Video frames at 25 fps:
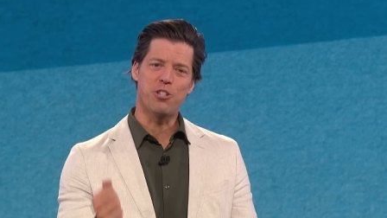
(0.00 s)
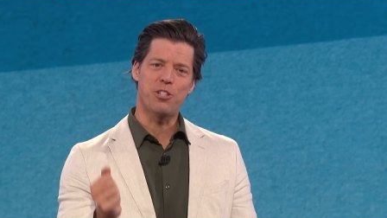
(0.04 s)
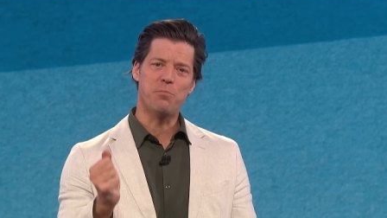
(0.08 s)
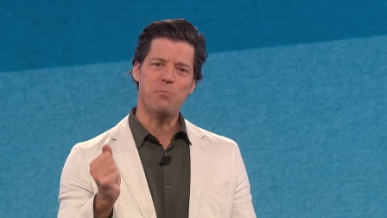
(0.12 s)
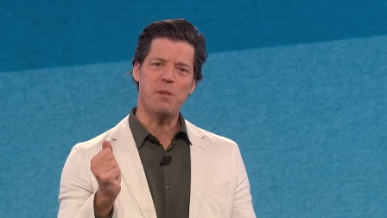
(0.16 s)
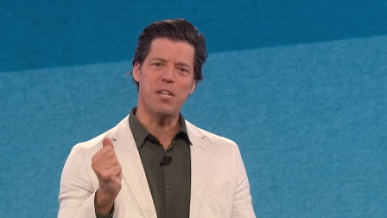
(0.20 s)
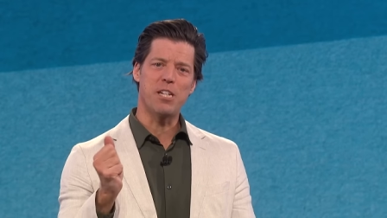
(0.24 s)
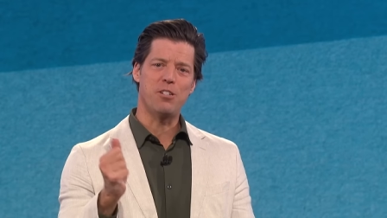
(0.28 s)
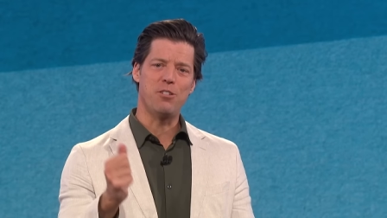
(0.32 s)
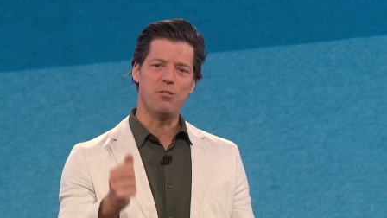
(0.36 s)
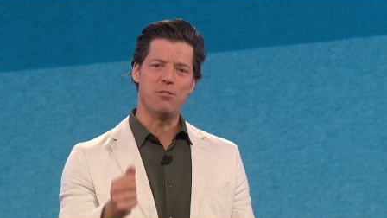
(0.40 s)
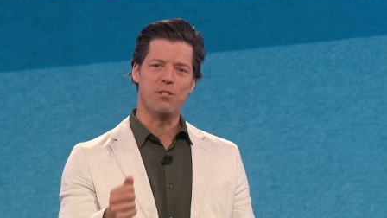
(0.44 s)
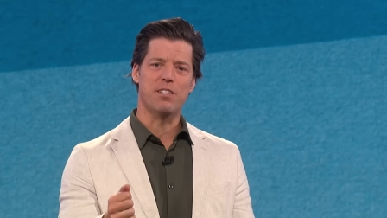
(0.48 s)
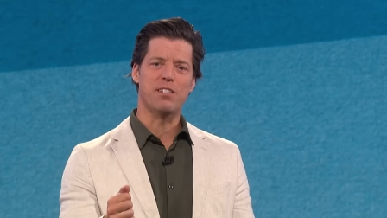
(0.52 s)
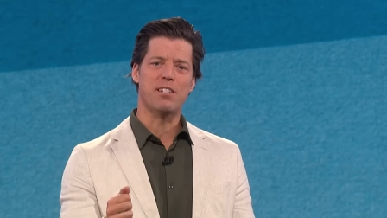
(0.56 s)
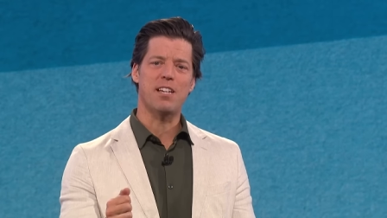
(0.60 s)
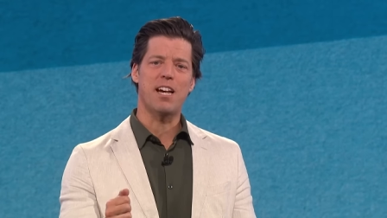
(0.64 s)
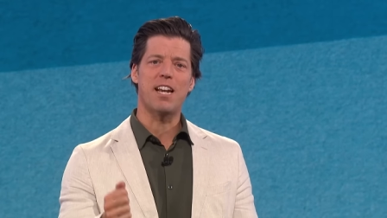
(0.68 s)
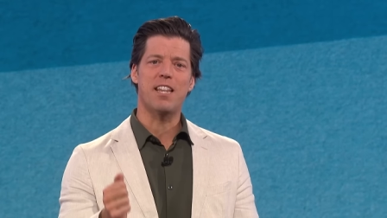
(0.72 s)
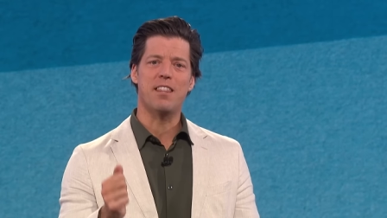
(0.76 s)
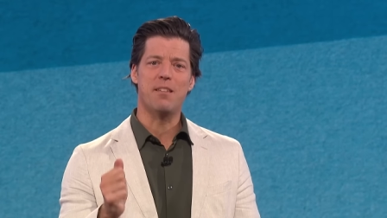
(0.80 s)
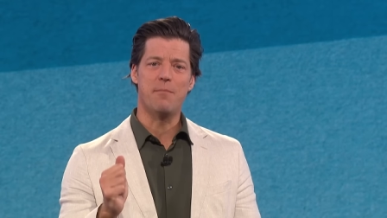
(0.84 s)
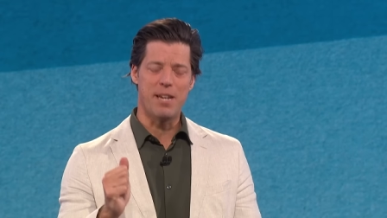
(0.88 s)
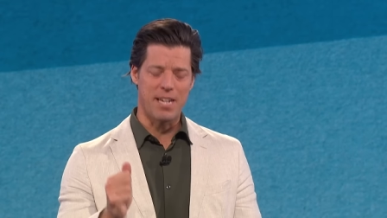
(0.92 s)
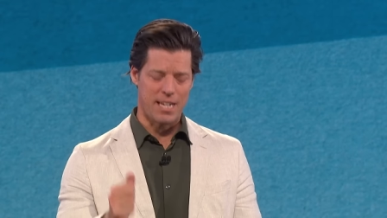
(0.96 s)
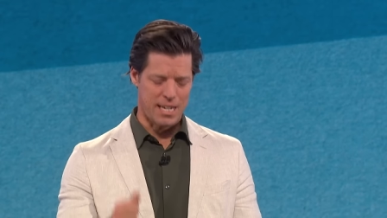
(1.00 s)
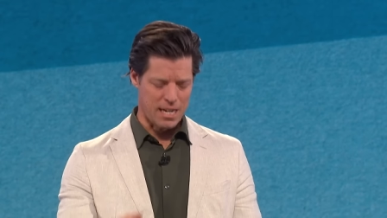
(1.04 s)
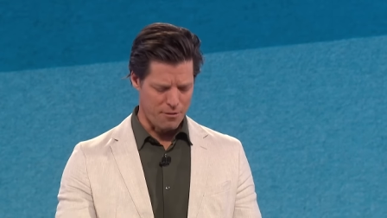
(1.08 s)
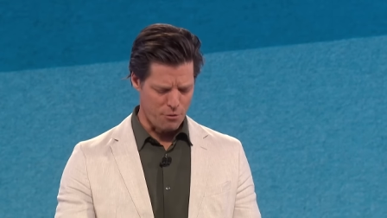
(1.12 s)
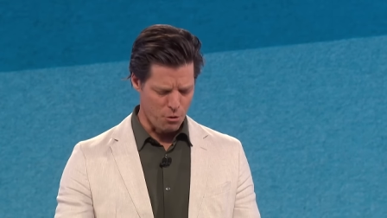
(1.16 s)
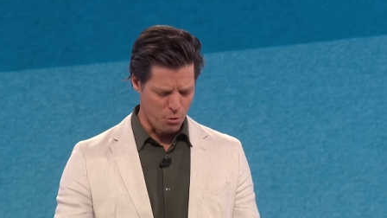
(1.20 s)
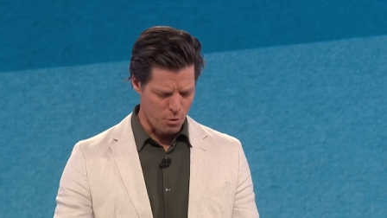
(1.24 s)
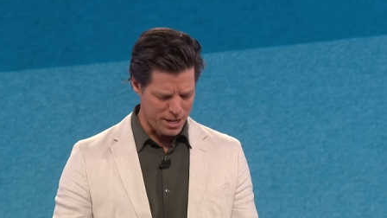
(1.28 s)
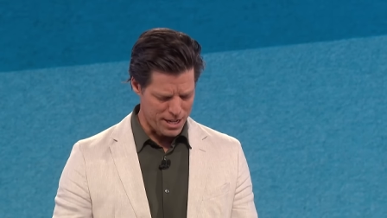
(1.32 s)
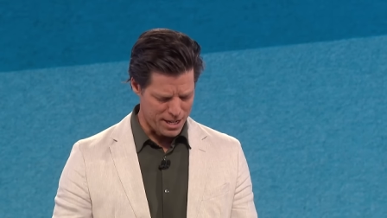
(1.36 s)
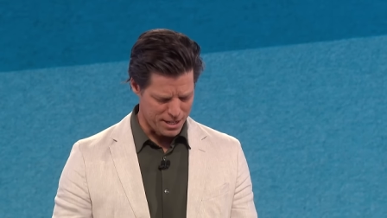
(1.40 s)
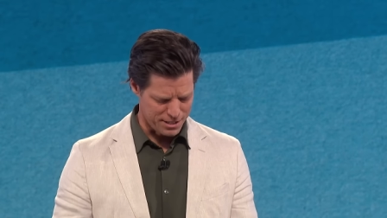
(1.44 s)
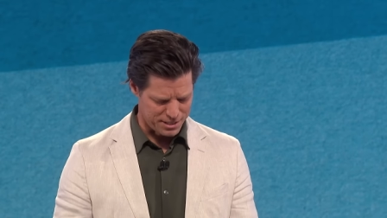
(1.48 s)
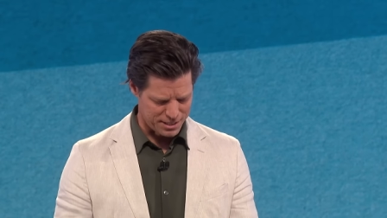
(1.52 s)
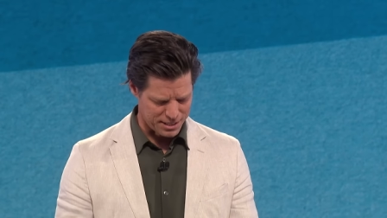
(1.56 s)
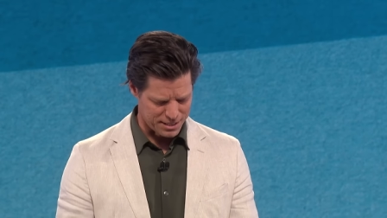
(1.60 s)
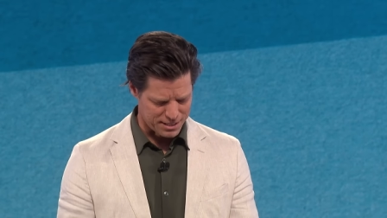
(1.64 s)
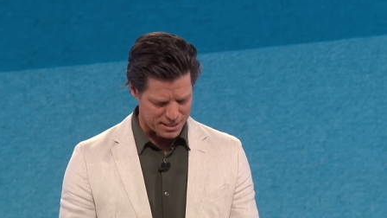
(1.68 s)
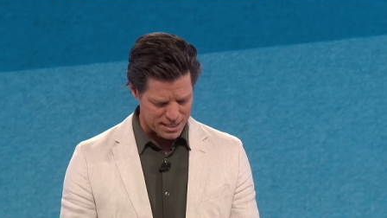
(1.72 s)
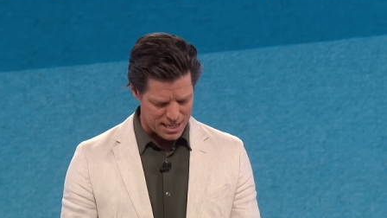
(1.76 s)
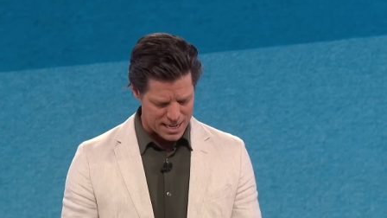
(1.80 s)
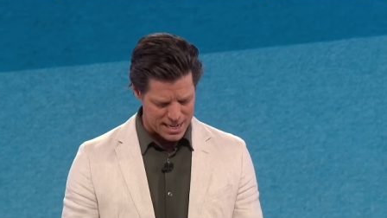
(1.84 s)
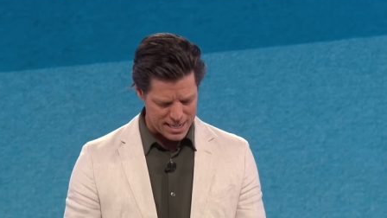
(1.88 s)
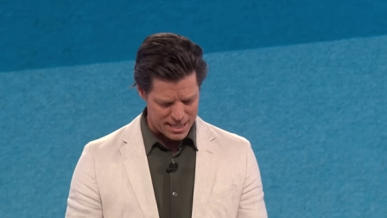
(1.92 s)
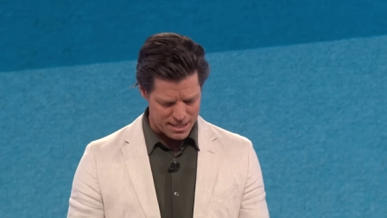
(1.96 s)
just make you excited, they make everyone else
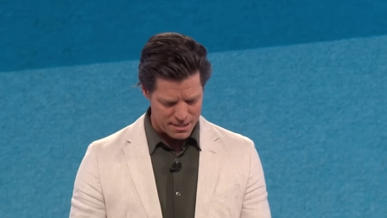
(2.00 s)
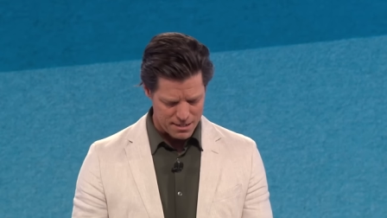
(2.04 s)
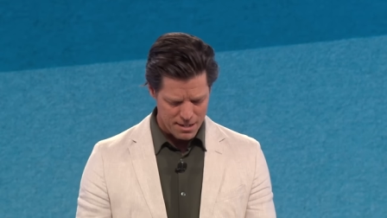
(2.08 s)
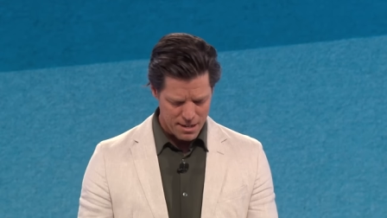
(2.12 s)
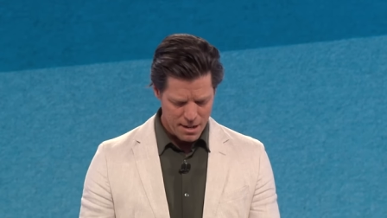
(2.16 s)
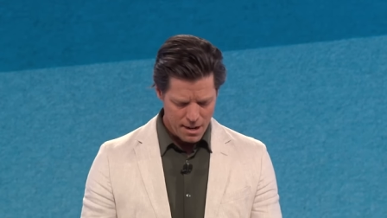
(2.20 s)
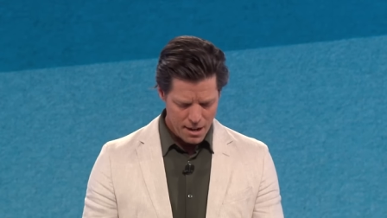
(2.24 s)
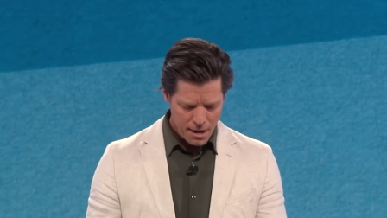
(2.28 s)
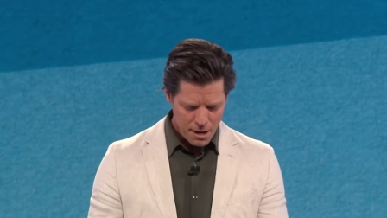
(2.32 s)
excited.